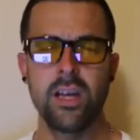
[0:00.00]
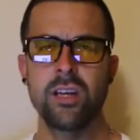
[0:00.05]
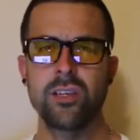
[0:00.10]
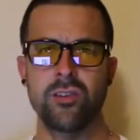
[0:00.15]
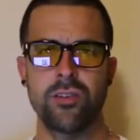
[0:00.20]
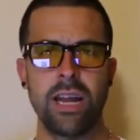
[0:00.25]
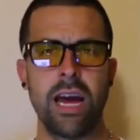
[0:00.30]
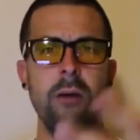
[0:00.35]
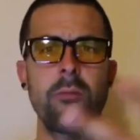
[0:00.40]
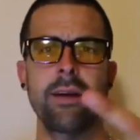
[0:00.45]

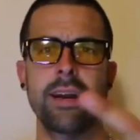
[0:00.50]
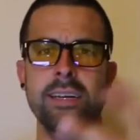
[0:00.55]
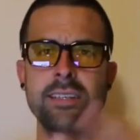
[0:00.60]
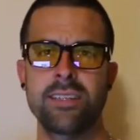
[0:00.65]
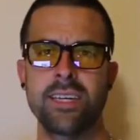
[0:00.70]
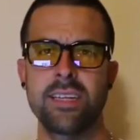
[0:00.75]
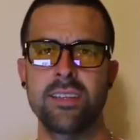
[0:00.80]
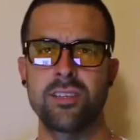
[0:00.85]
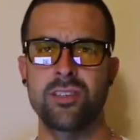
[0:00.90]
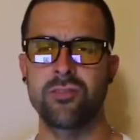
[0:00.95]
So now when I
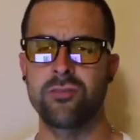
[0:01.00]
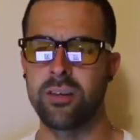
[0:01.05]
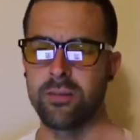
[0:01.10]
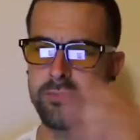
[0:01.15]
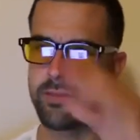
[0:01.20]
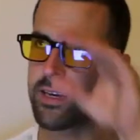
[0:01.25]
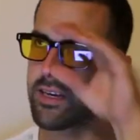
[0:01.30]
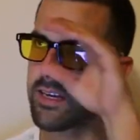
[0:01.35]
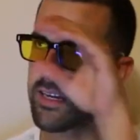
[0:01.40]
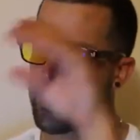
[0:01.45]
say the
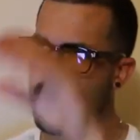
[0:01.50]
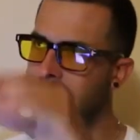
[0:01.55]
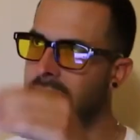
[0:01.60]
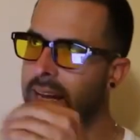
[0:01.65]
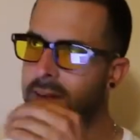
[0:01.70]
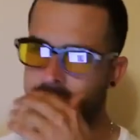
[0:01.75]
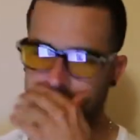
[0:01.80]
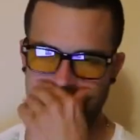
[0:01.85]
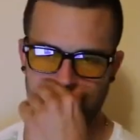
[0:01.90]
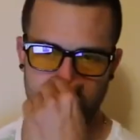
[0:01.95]
script,
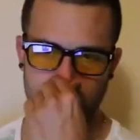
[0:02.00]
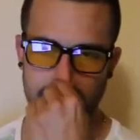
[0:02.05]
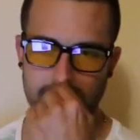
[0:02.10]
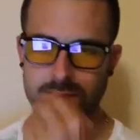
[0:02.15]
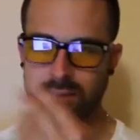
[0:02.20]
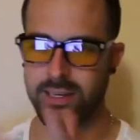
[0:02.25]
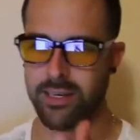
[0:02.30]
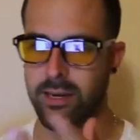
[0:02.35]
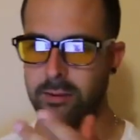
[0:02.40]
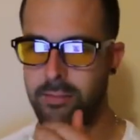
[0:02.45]
line 3,
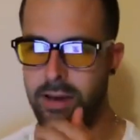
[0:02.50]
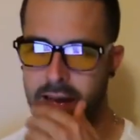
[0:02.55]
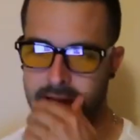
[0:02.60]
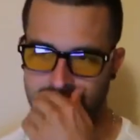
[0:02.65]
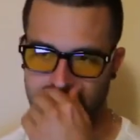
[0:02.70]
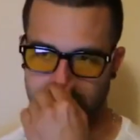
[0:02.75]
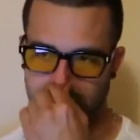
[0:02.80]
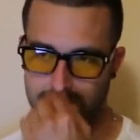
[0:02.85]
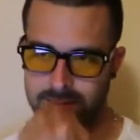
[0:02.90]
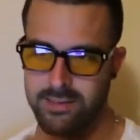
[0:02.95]
there's a
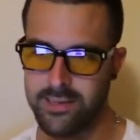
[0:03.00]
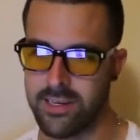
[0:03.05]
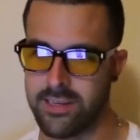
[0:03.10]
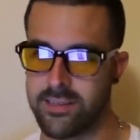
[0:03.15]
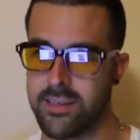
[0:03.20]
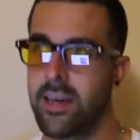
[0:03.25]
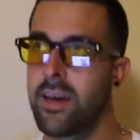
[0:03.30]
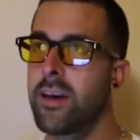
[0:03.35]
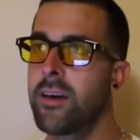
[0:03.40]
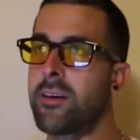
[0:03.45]
command there that
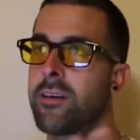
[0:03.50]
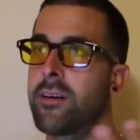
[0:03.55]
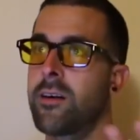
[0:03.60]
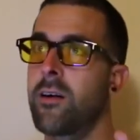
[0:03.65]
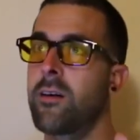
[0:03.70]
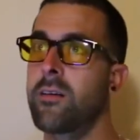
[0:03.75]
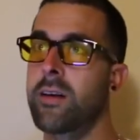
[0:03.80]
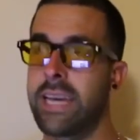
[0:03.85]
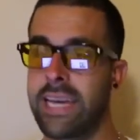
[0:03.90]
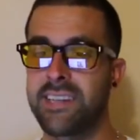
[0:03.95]
says,
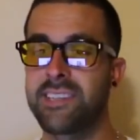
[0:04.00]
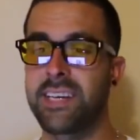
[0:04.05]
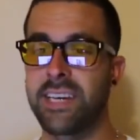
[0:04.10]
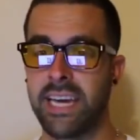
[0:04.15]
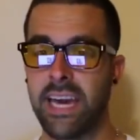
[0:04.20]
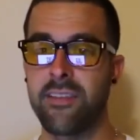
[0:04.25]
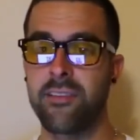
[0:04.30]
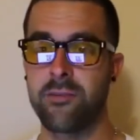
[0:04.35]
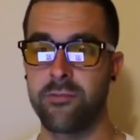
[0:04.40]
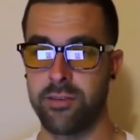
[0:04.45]
get
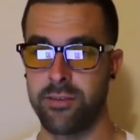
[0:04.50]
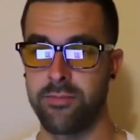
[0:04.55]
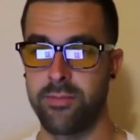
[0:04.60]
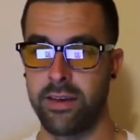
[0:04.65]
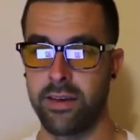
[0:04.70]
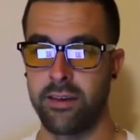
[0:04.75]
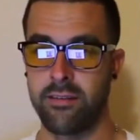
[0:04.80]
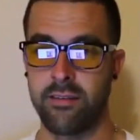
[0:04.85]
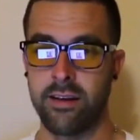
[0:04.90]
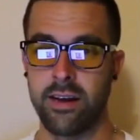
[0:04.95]
together with
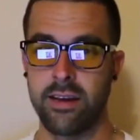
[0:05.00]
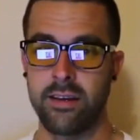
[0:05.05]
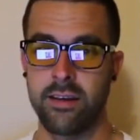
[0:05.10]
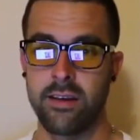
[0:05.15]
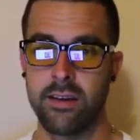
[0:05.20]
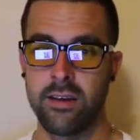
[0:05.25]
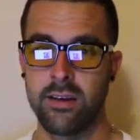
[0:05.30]
me, right?